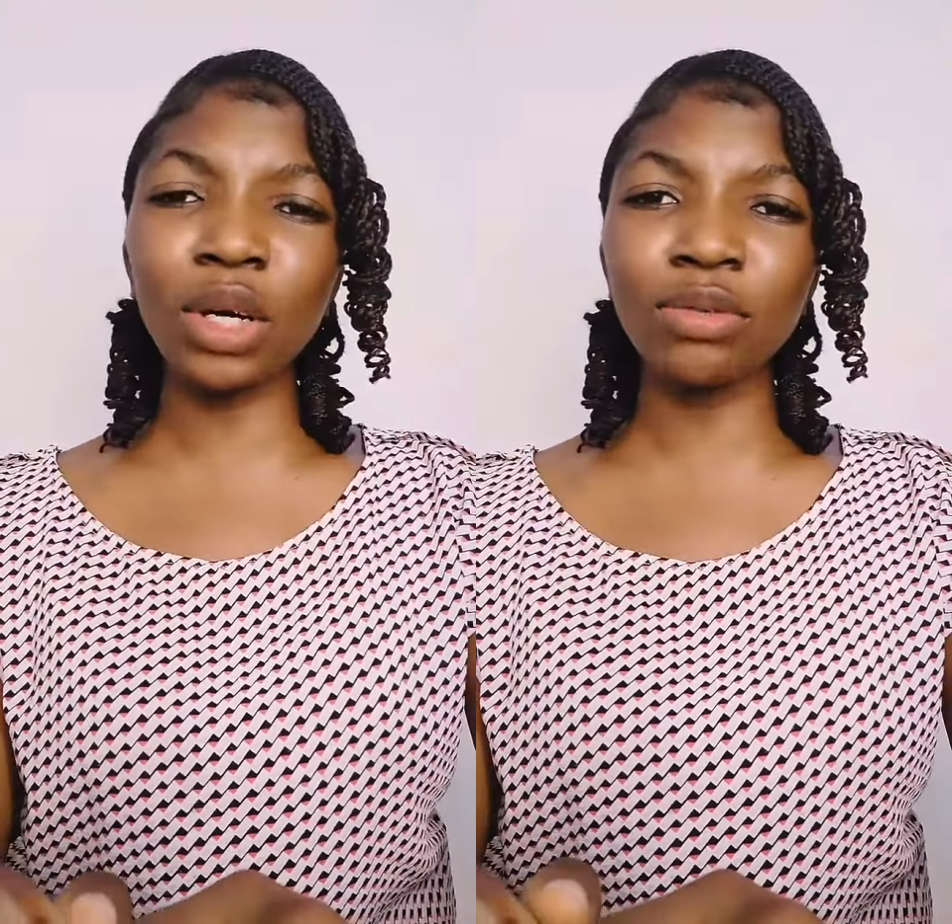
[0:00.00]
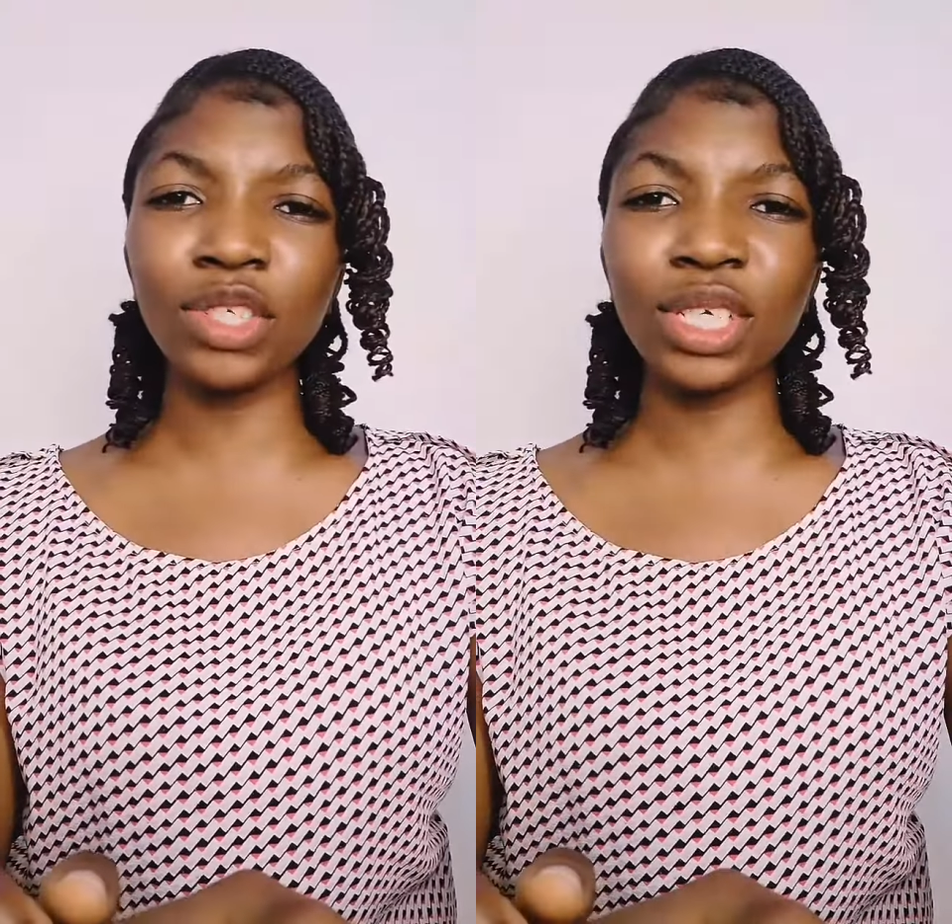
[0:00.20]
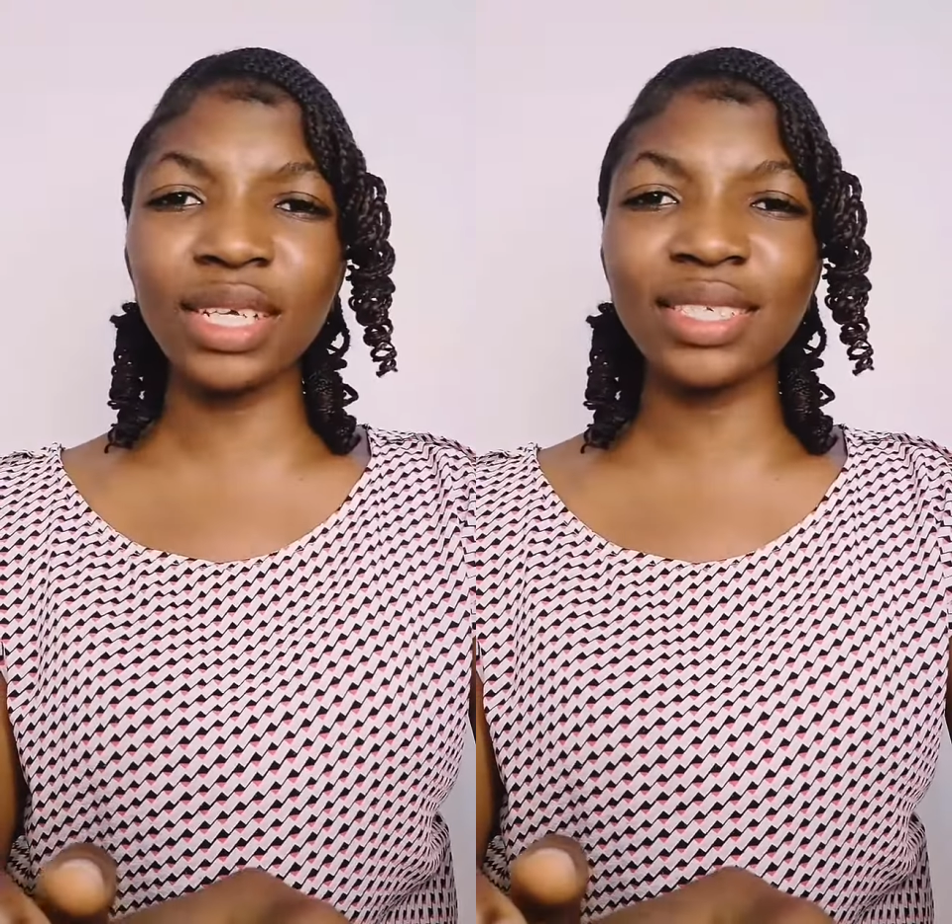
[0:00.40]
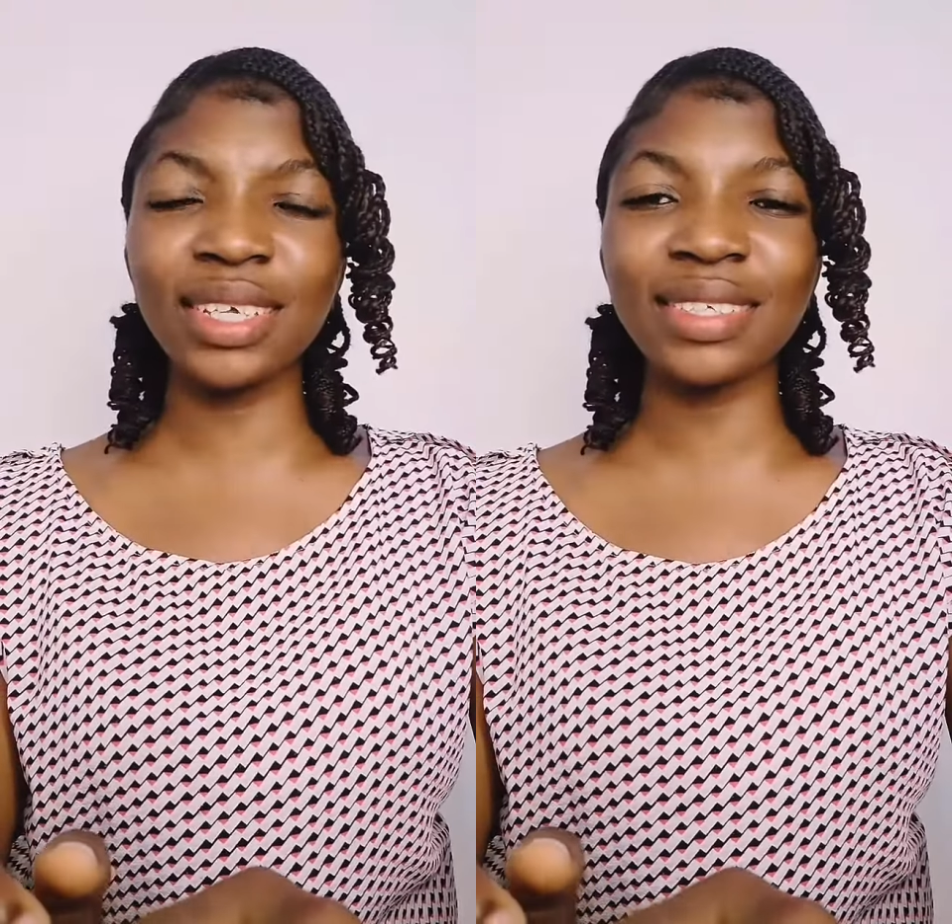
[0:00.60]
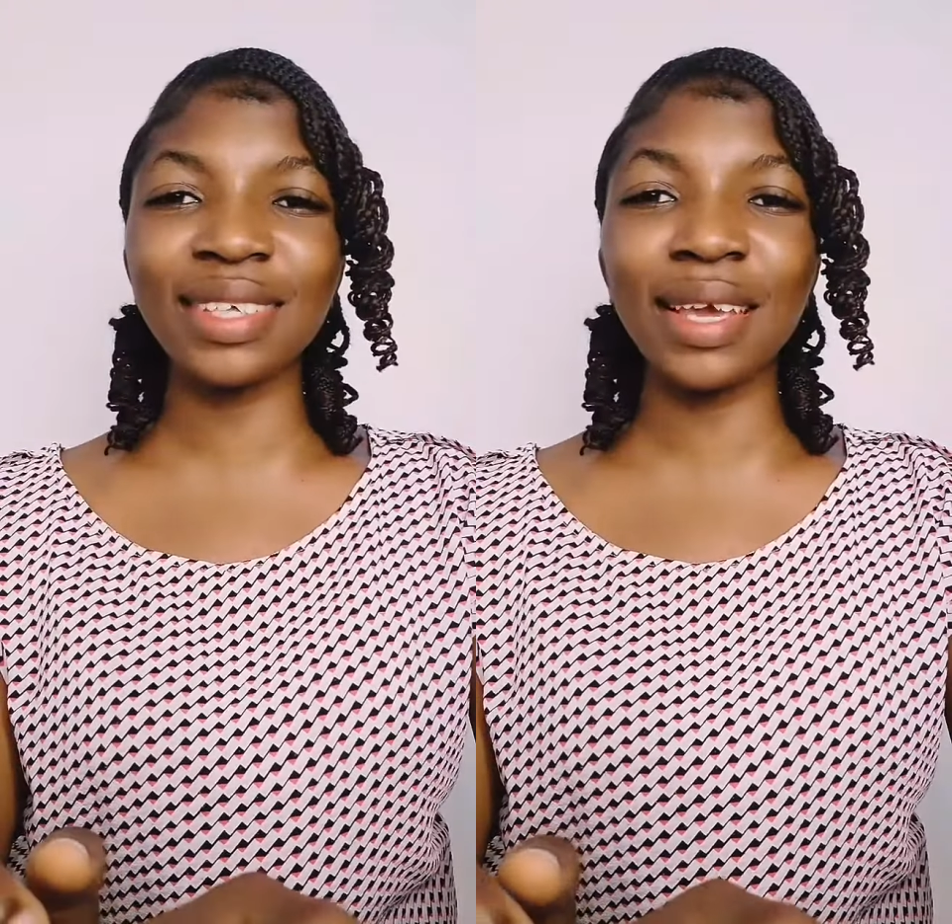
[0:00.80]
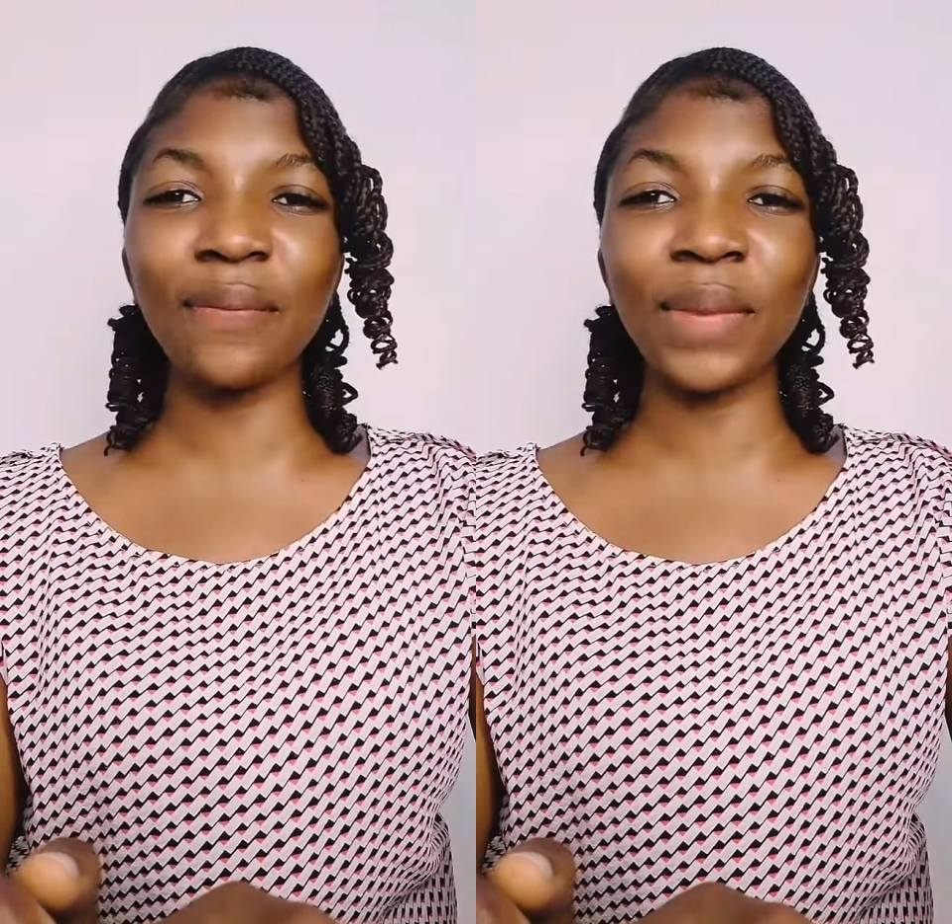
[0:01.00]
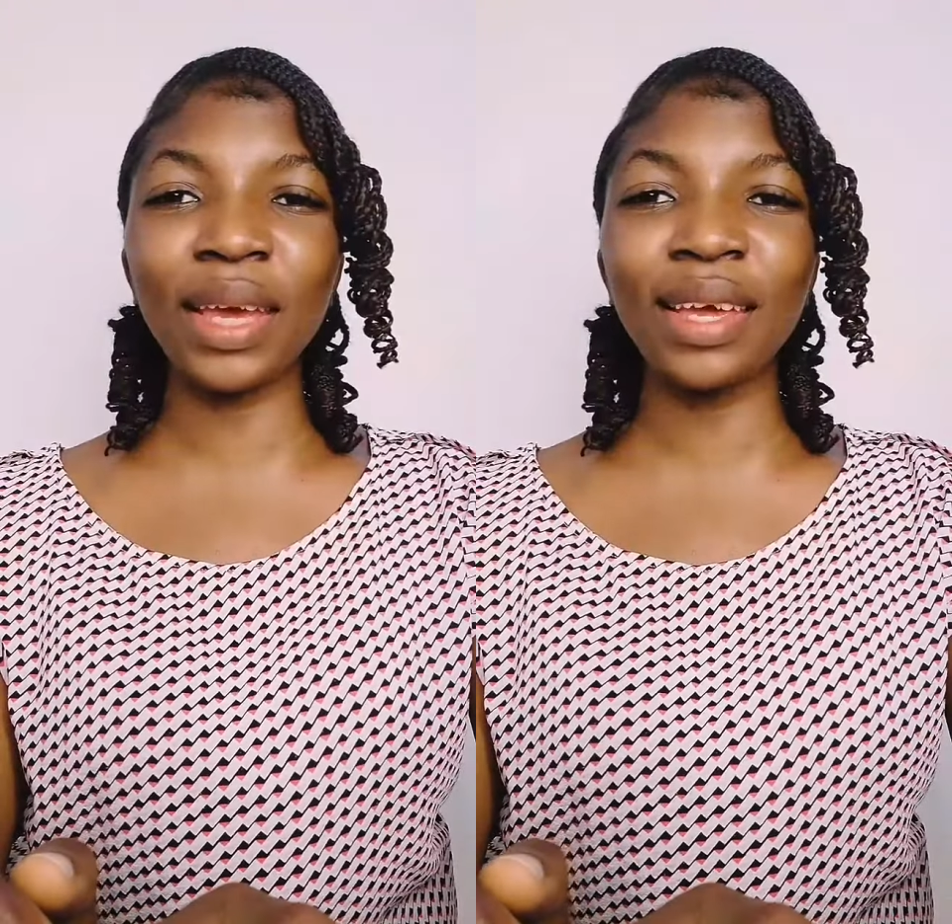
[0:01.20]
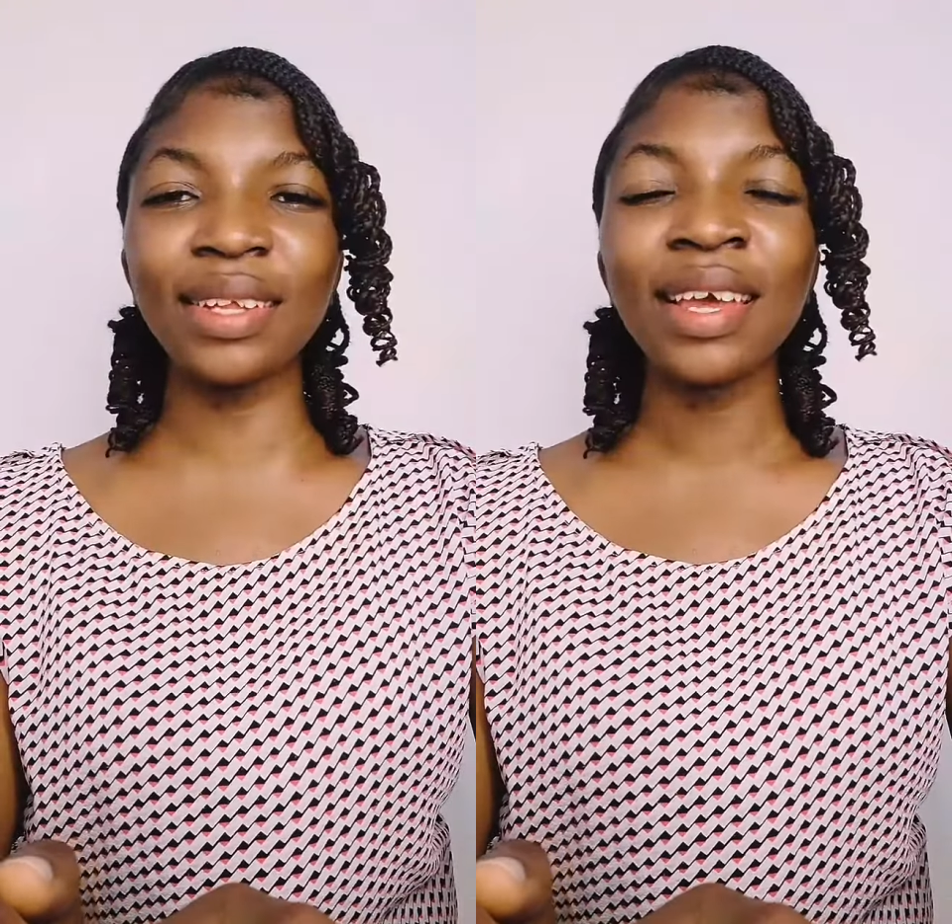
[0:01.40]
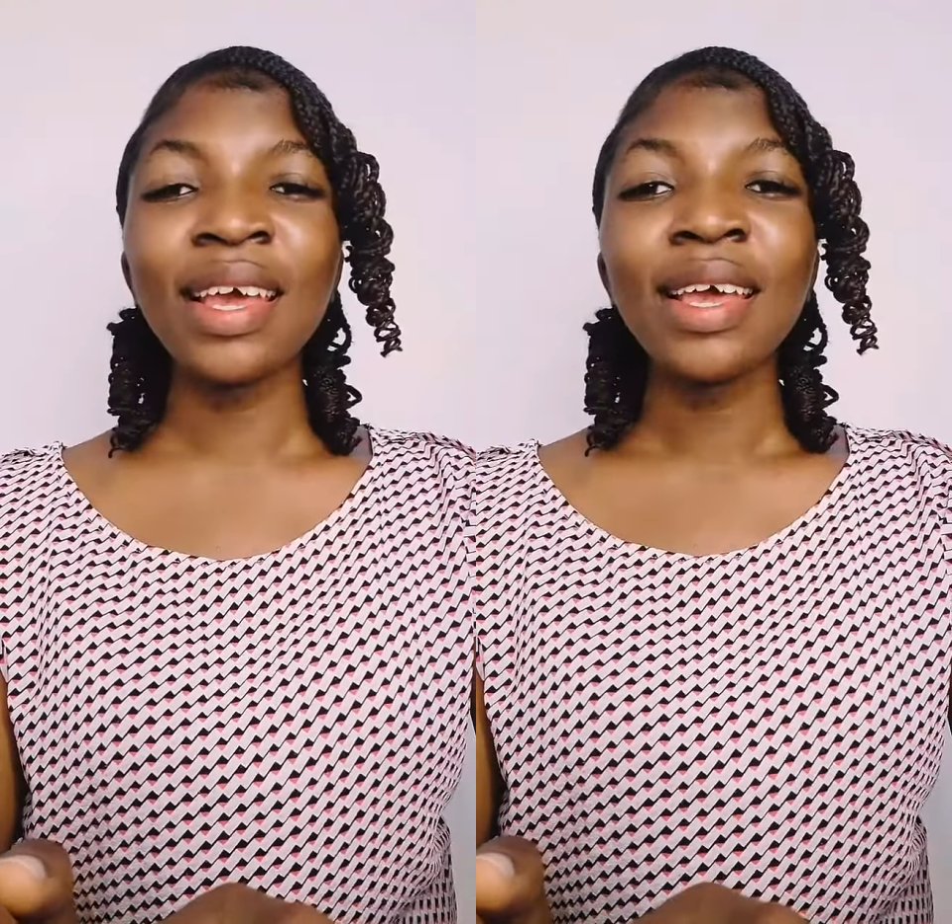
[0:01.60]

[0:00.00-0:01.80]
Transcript: of Jesus, amen.